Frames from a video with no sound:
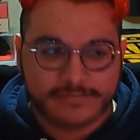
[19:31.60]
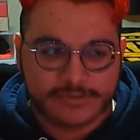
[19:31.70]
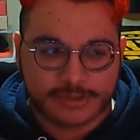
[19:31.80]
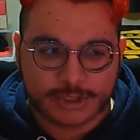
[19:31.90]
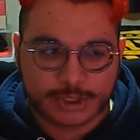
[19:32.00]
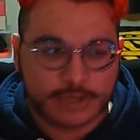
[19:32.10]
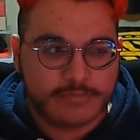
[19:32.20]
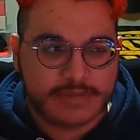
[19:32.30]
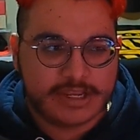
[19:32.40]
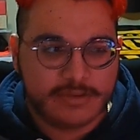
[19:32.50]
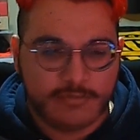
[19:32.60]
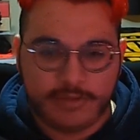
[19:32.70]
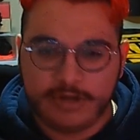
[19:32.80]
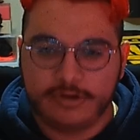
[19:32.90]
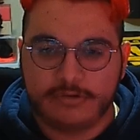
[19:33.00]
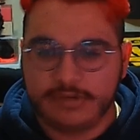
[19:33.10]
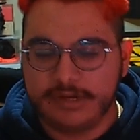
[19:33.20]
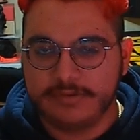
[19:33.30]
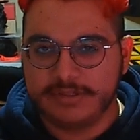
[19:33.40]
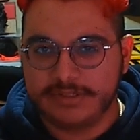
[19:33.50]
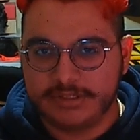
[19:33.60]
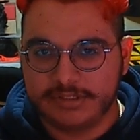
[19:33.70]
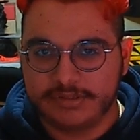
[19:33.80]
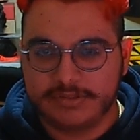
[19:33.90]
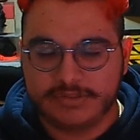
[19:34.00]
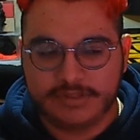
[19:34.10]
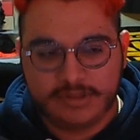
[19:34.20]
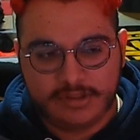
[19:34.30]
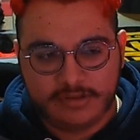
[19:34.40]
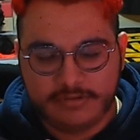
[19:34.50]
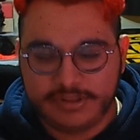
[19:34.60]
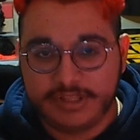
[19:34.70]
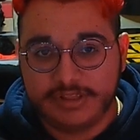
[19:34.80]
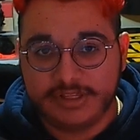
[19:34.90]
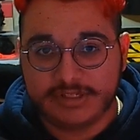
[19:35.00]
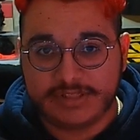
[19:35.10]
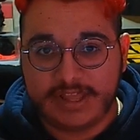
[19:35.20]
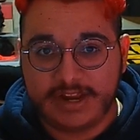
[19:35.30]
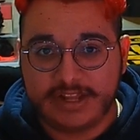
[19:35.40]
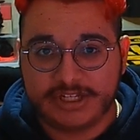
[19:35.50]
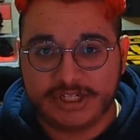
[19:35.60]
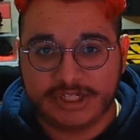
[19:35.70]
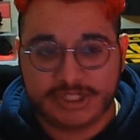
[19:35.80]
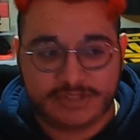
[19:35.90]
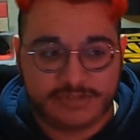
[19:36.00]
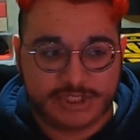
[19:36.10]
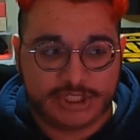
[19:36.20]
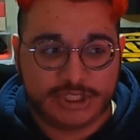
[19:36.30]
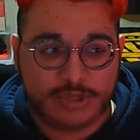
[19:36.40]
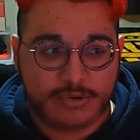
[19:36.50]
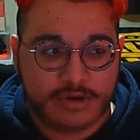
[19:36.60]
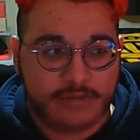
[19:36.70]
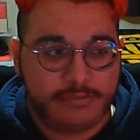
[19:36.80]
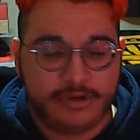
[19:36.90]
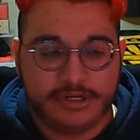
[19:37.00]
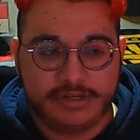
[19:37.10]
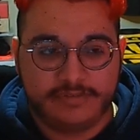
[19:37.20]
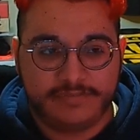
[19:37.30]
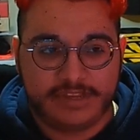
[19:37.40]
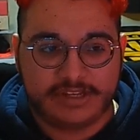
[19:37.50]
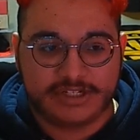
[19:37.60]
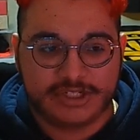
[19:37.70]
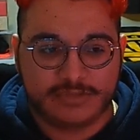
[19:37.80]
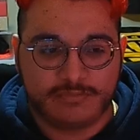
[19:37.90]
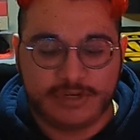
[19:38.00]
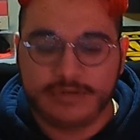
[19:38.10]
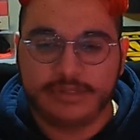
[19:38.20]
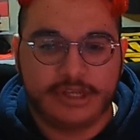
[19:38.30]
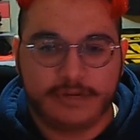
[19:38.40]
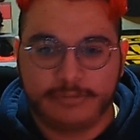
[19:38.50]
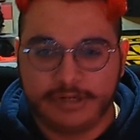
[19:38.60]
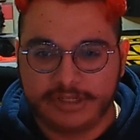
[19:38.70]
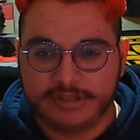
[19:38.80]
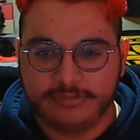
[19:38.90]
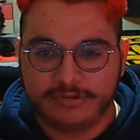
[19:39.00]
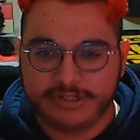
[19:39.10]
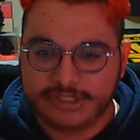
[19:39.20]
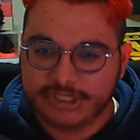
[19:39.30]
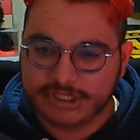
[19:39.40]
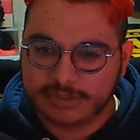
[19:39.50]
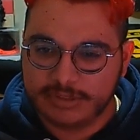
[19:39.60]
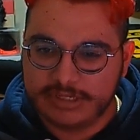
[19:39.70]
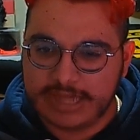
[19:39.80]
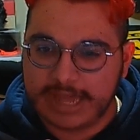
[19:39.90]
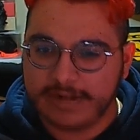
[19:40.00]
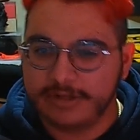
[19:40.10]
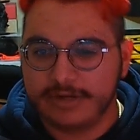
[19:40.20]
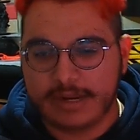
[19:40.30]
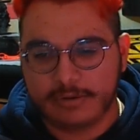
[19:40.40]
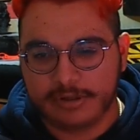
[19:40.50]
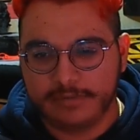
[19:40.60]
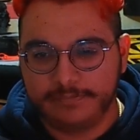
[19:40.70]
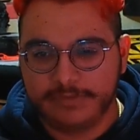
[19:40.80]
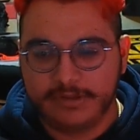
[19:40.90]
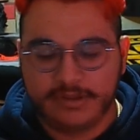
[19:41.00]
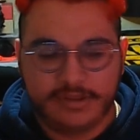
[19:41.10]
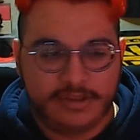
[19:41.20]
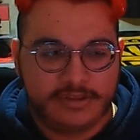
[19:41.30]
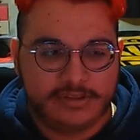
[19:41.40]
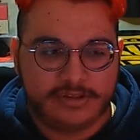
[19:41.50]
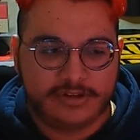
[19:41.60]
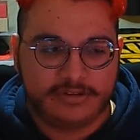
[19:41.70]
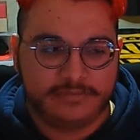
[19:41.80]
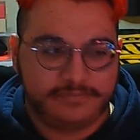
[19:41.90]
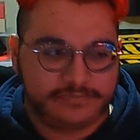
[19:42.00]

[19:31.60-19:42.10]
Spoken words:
there's so many weird creative decisions within this that it's just so like just weirdly unpredictable, and it's just not a good outcome, you know.